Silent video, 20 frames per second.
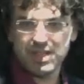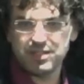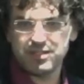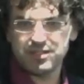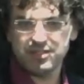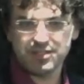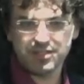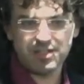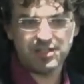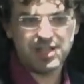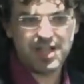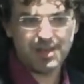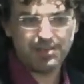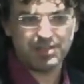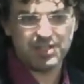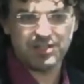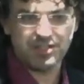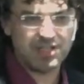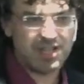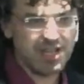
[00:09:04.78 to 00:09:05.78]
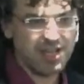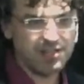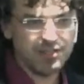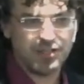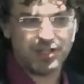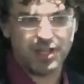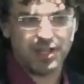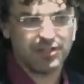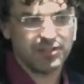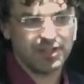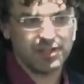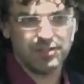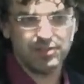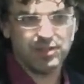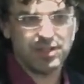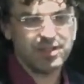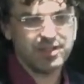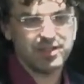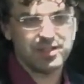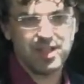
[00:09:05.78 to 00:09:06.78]
make deals on napkins and handshakes. I do
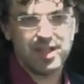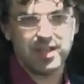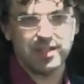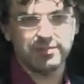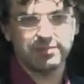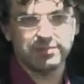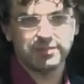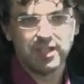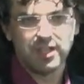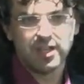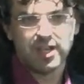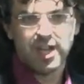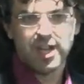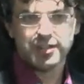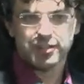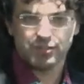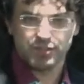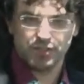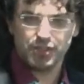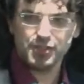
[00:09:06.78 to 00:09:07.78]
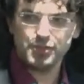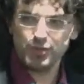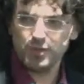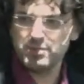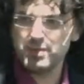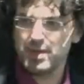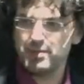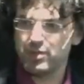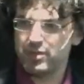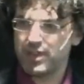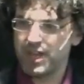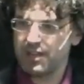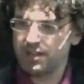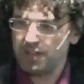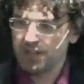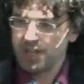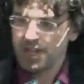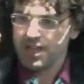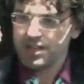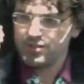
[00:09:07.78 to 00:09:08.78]
it all the time. So just remember that
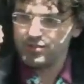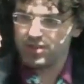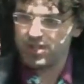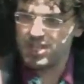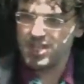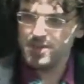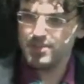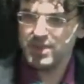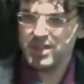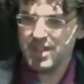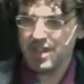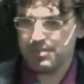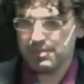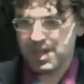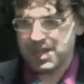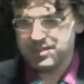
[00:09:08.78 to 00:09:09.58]
you keep in that